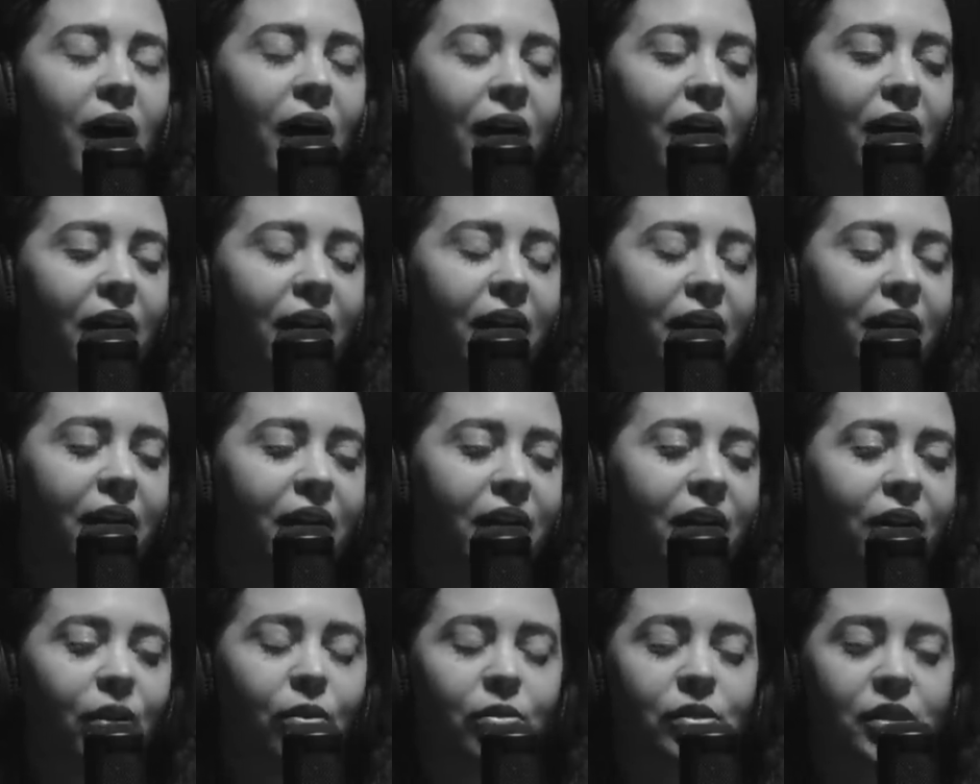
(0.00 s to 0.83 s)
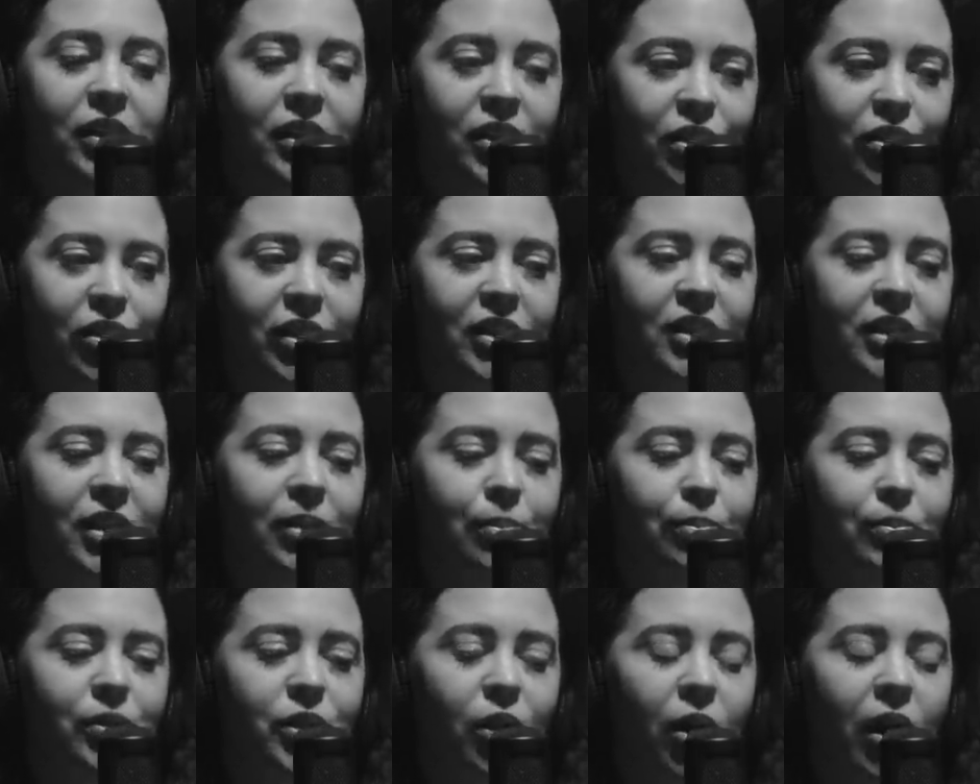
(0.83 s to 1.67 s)
I, you know, it was
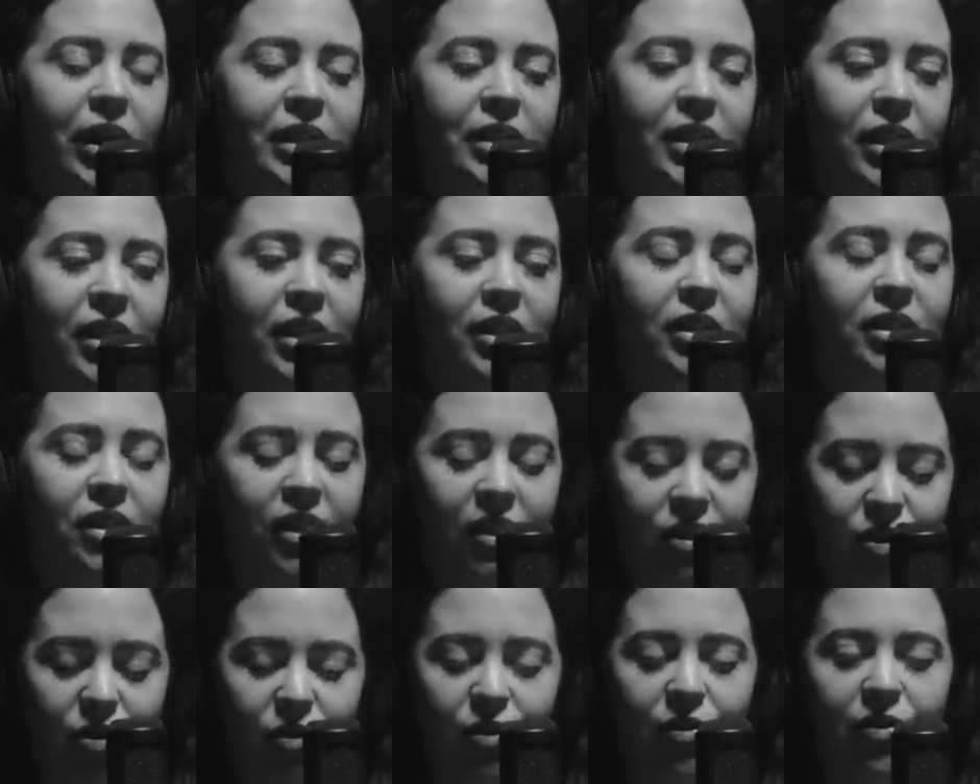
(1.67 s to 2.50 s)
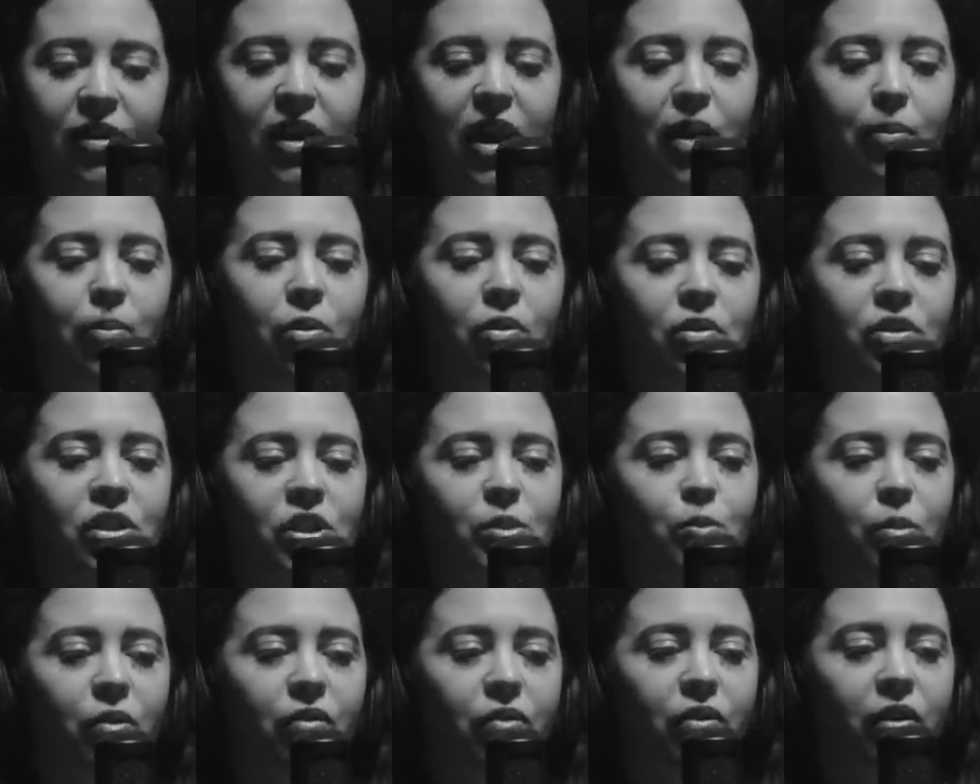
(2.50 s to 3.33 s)
interesting. So I did a, a, tour of the airport
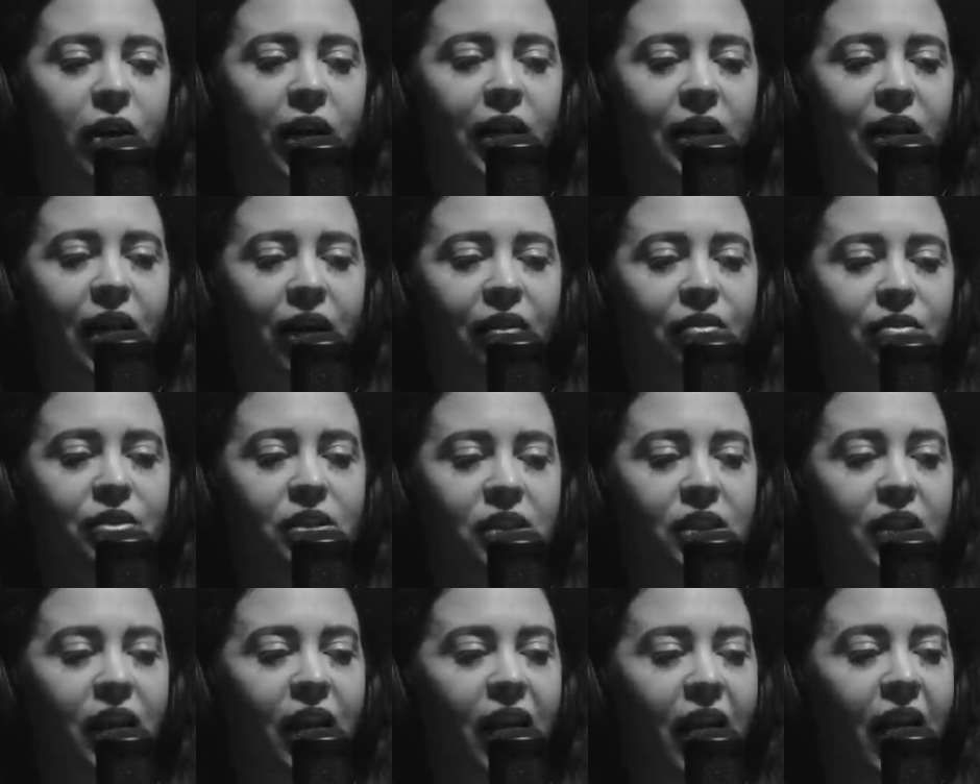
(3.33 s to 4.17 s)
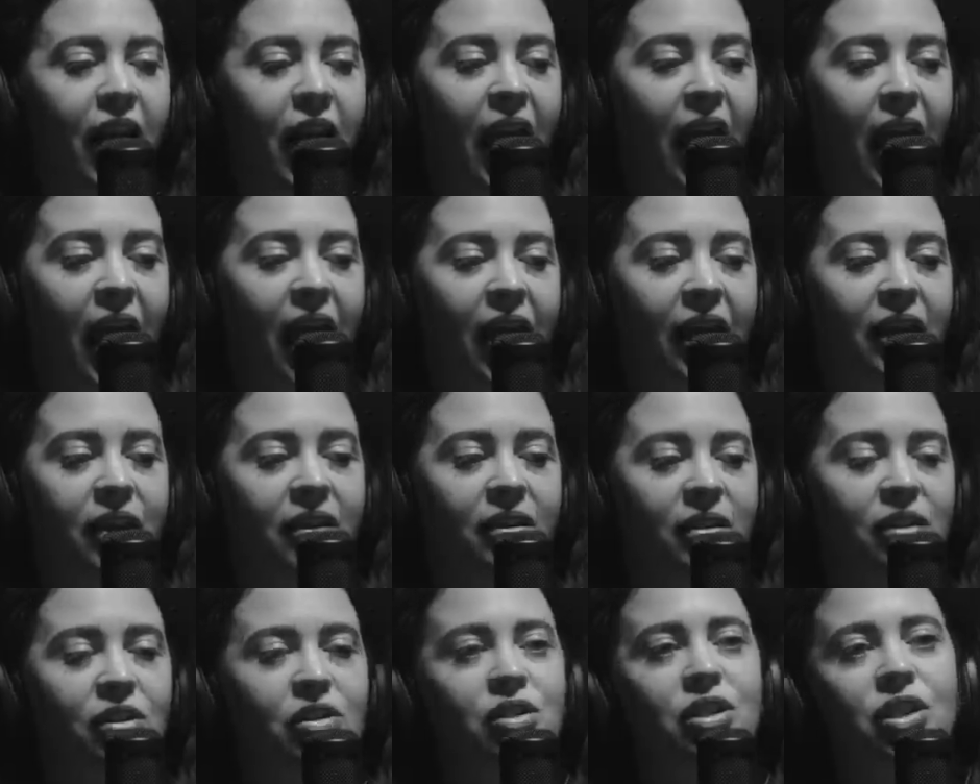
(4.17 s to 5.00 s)
just before I left, and
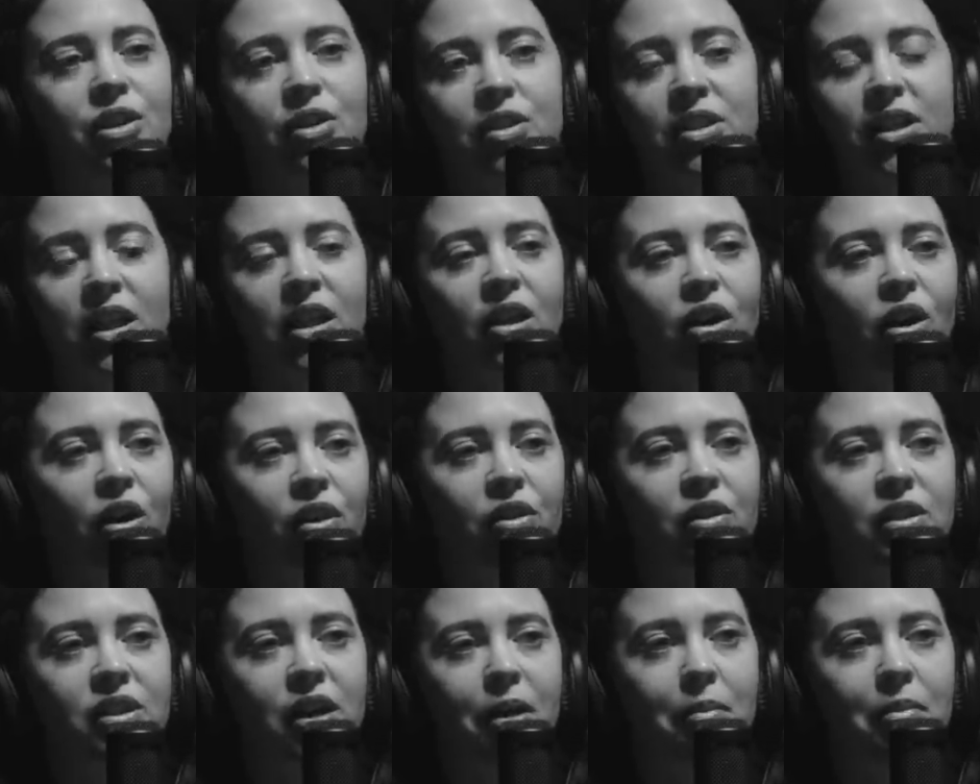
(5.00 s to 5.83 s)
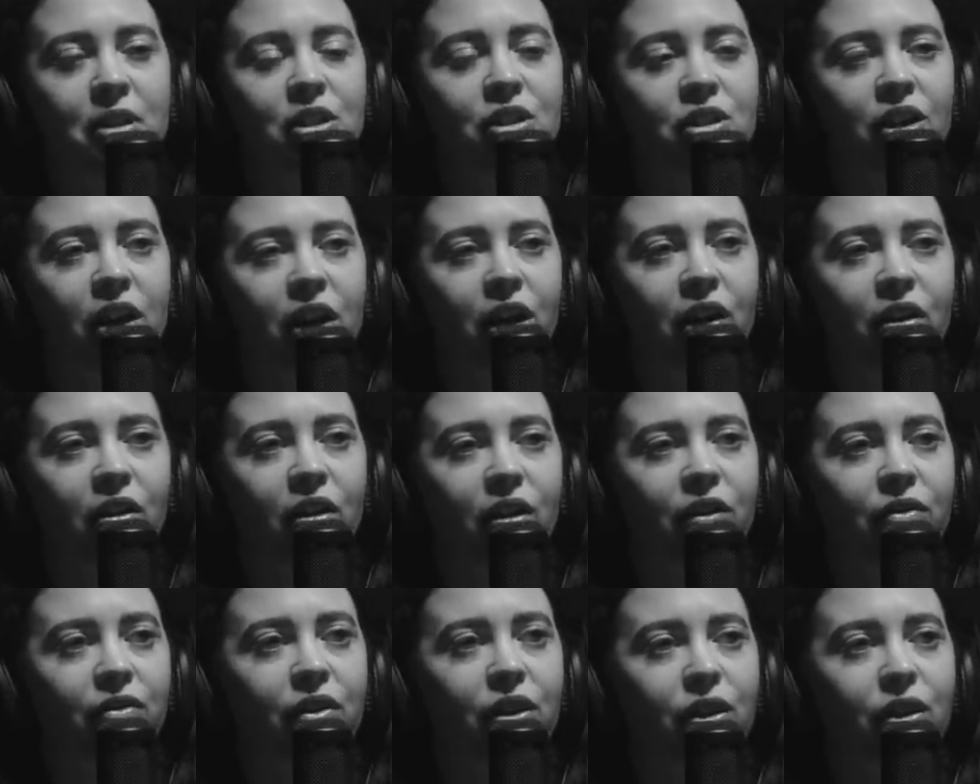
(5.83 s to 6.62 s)
and you still see a lot of the damaged aircraft.